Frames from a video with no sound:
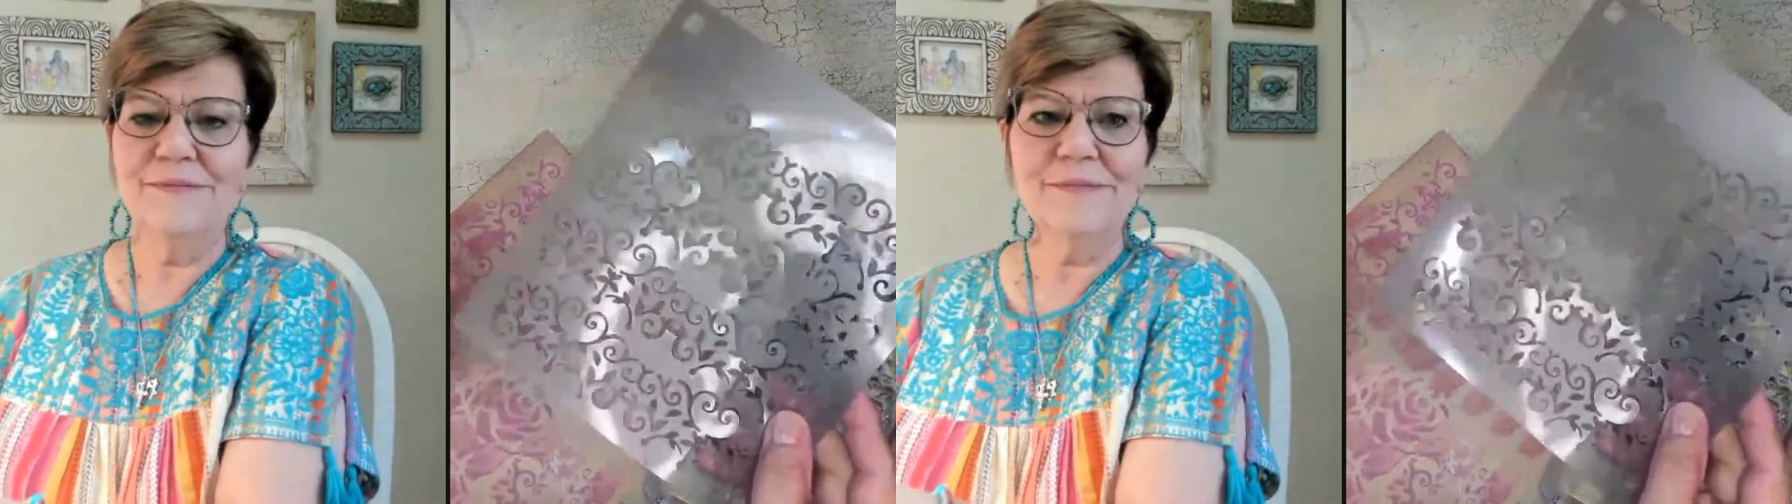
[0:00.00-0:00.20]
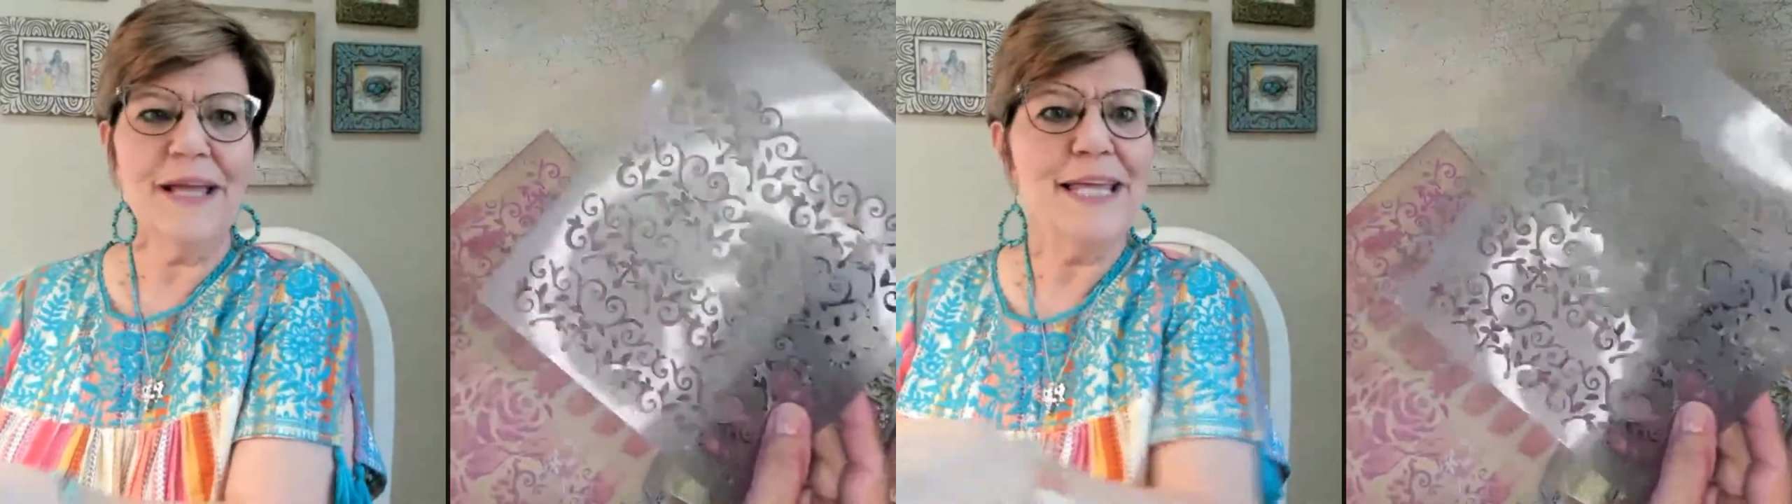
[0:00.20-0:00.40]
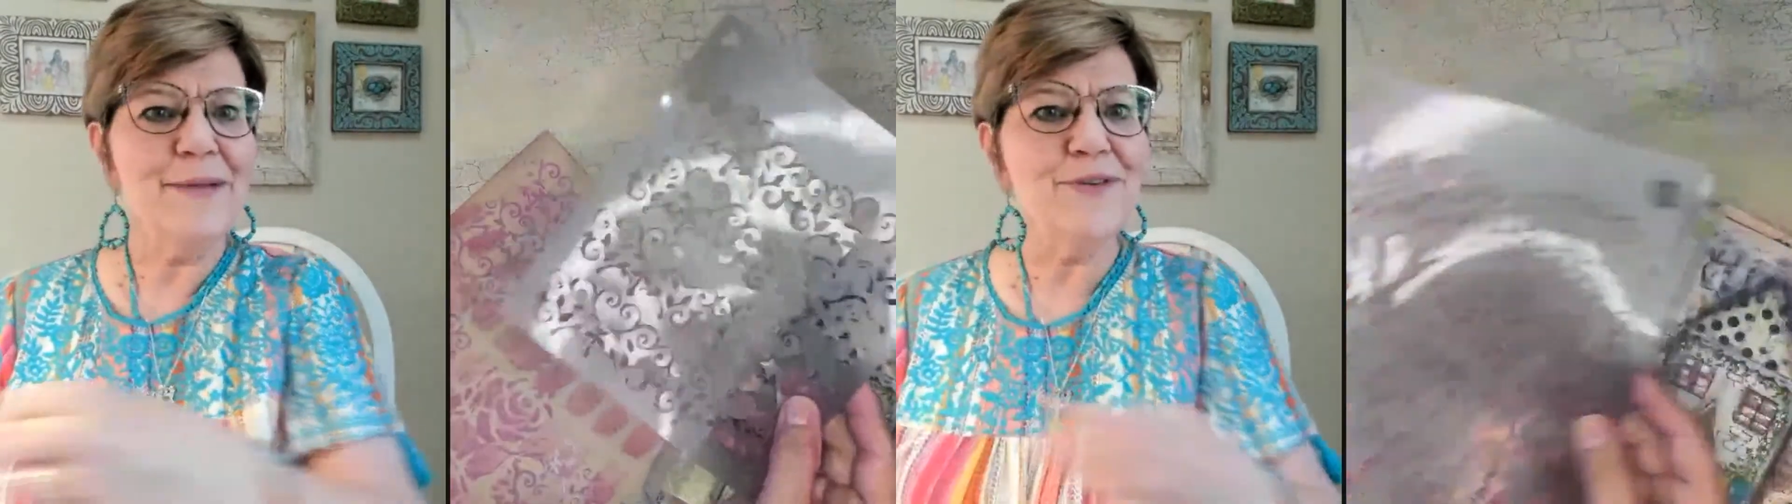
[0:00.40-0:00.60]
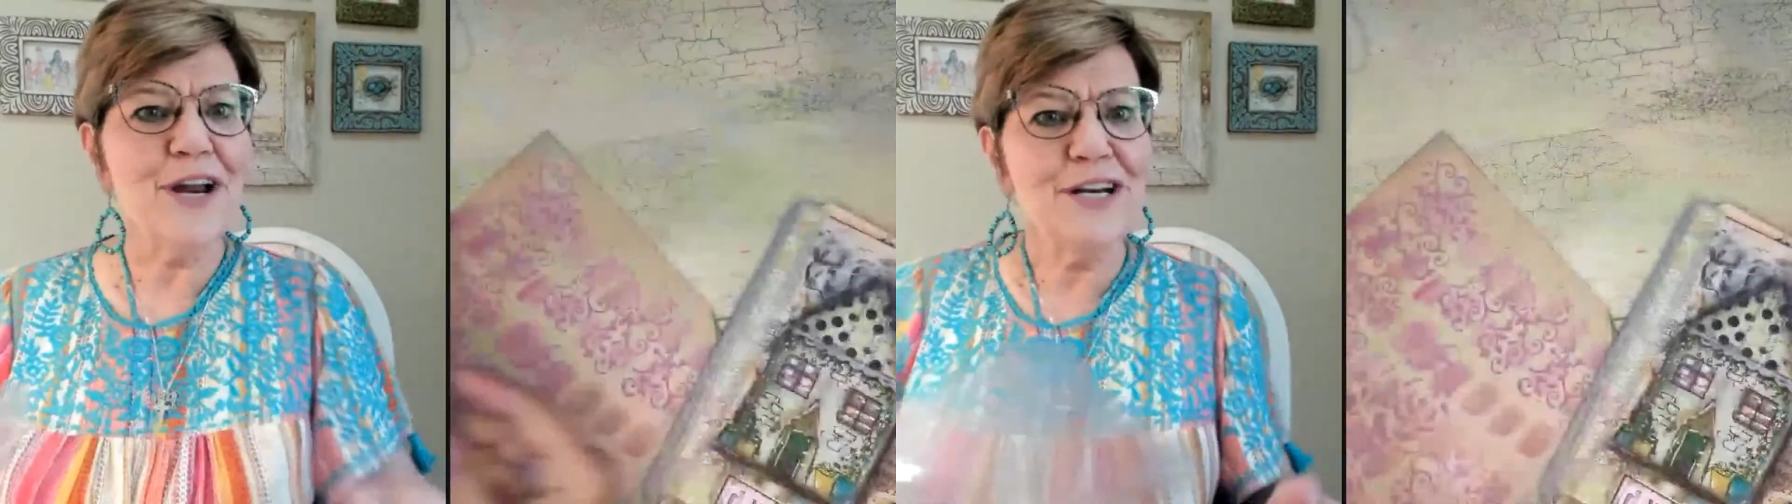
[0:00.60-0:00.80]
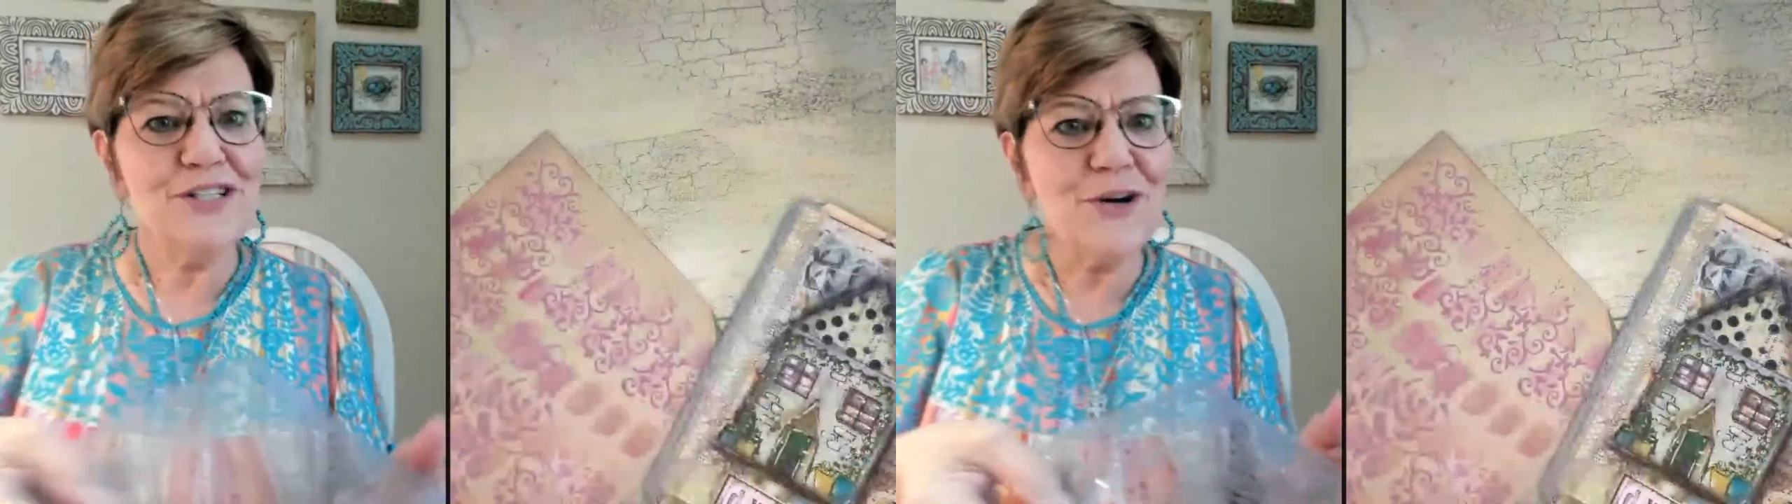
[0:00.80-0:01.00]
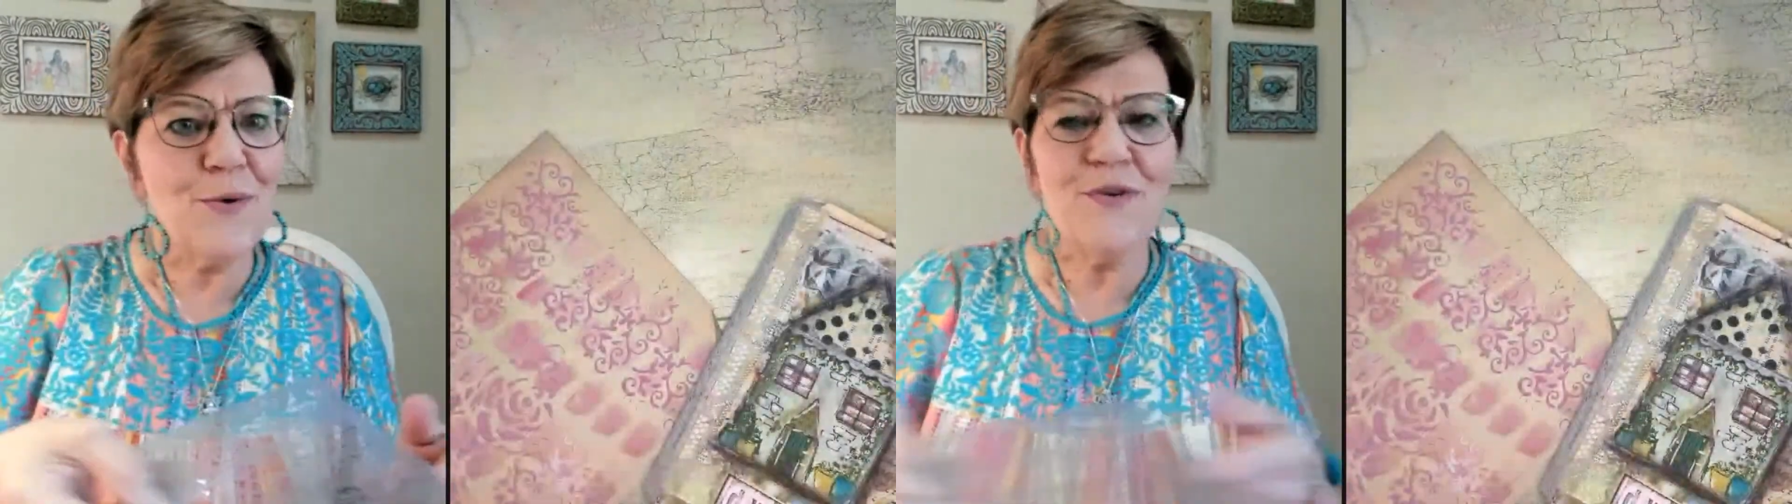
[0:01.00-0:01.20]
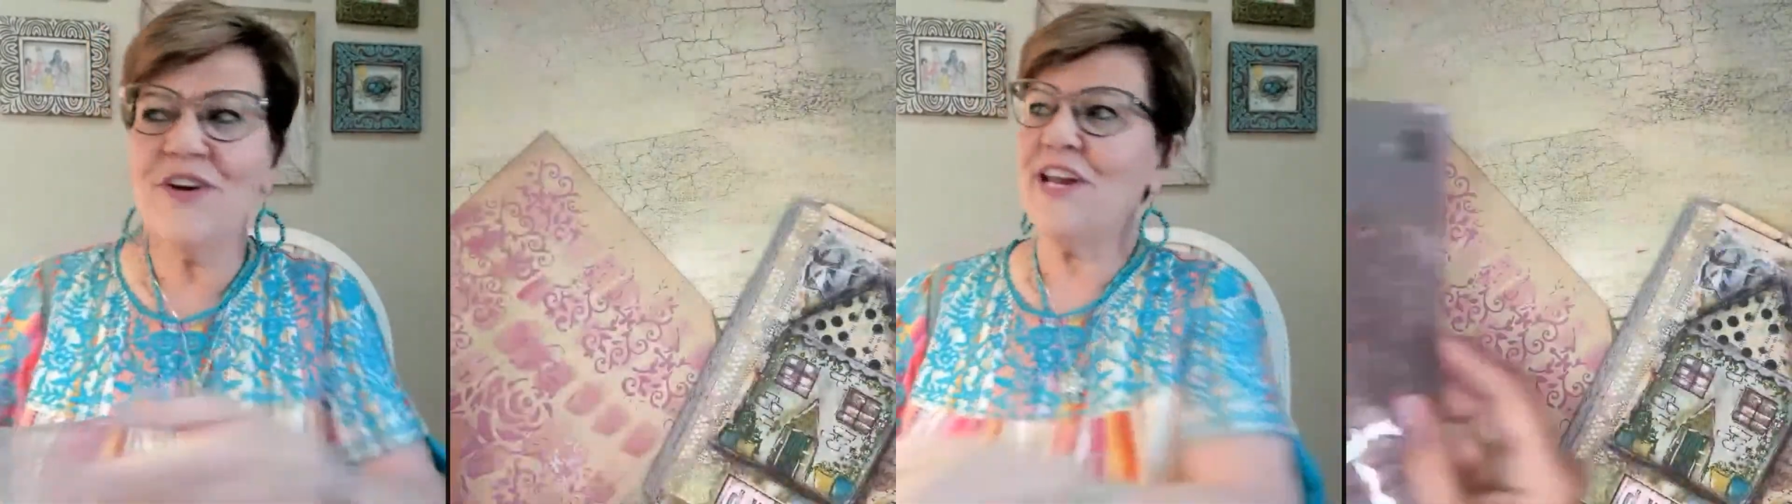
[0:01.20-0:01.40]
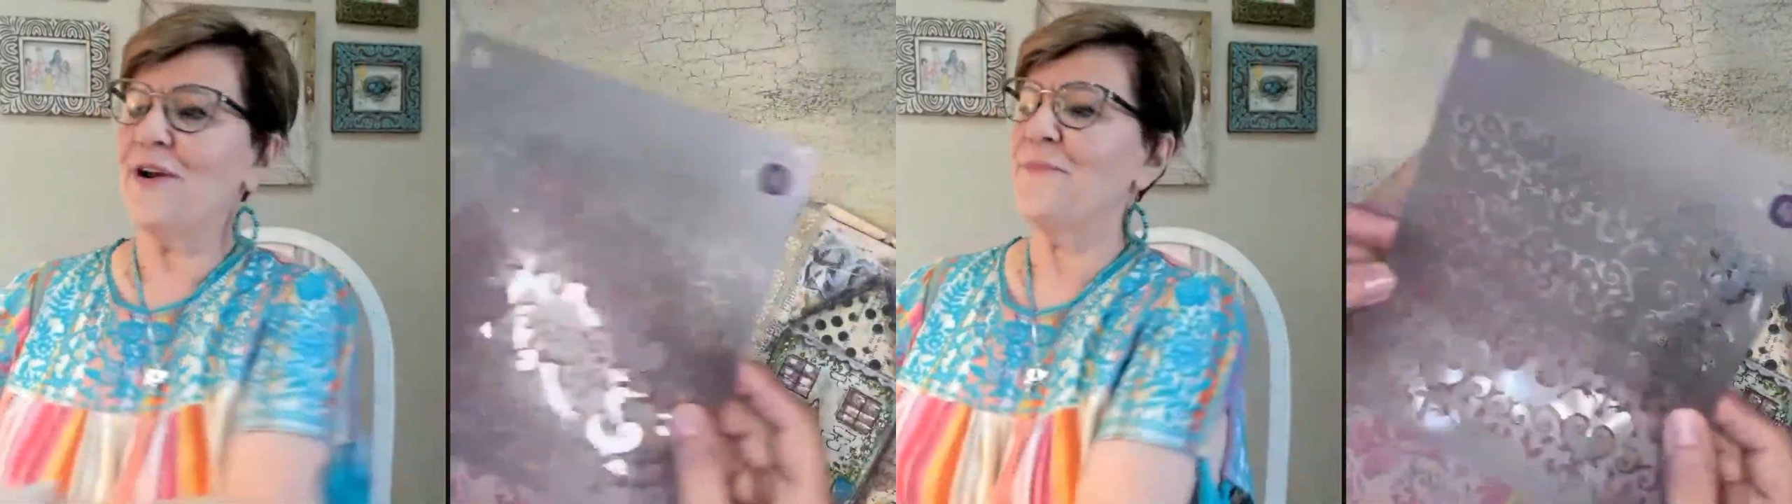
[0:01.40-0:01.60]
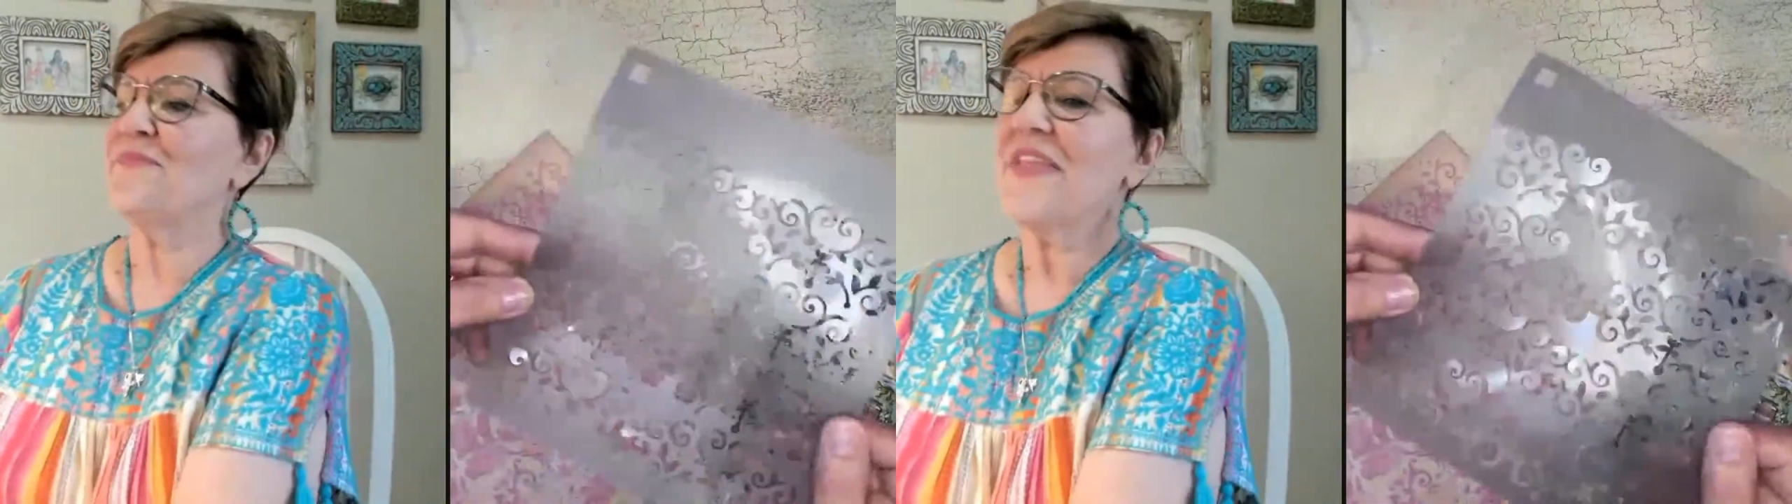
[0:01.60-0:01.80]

I keep trying to show over here.